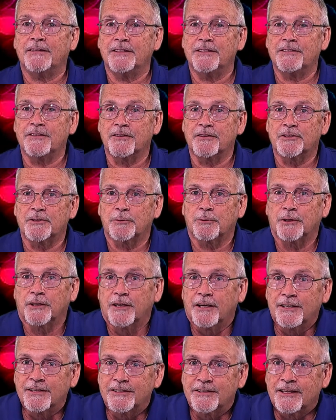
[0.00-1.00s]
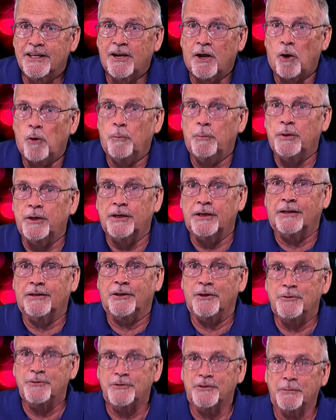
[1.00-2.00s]
These are the shortcuts that open and
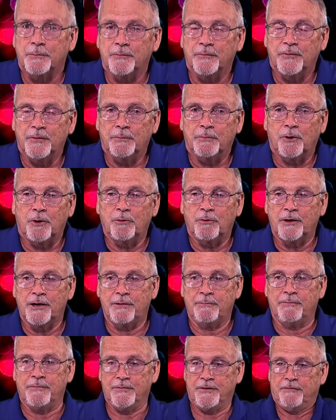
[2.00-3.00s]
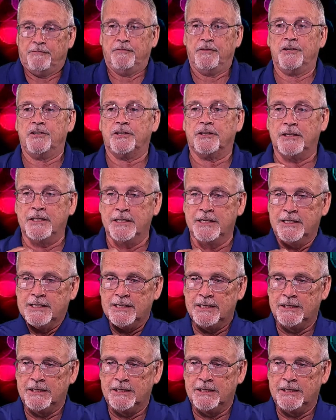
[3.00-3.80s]
close the program officially.